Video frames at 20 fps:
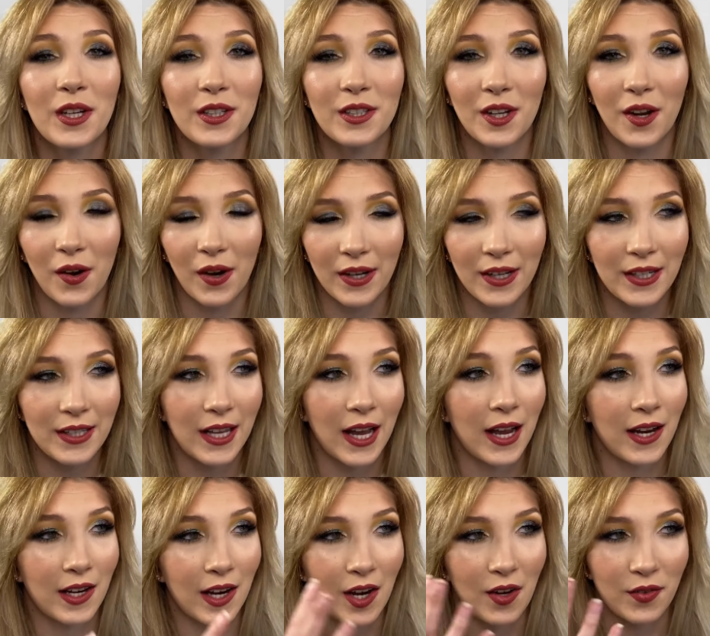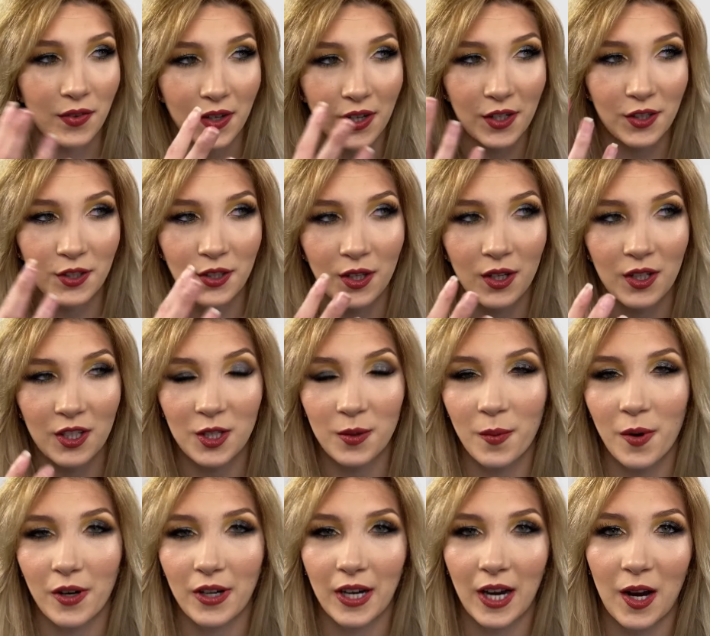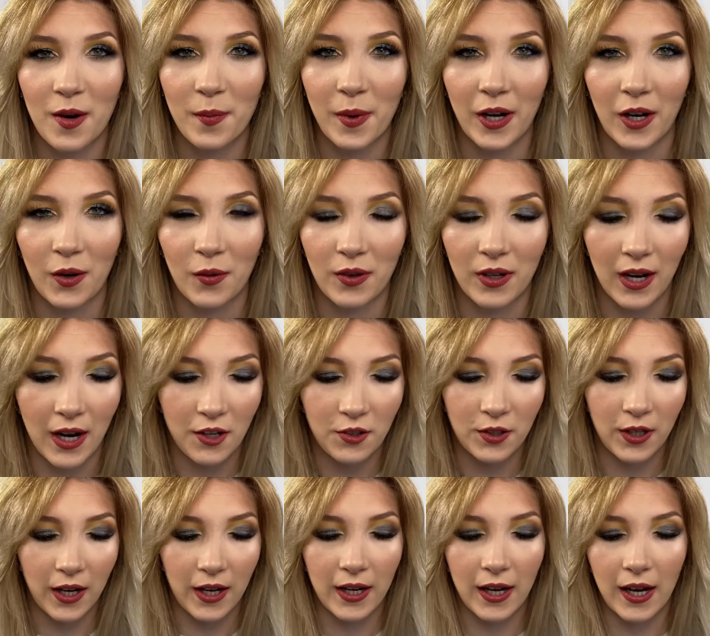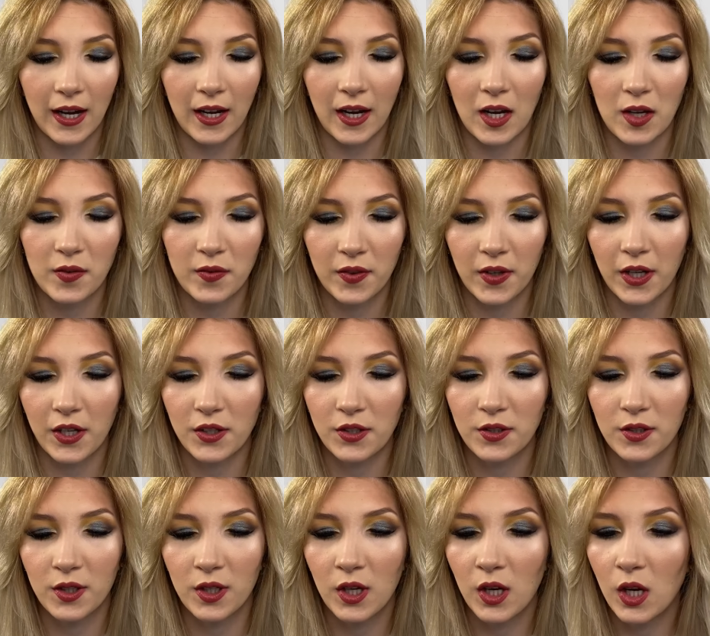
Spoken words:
So I did that. I finished smoking out my lower lash line, and I finished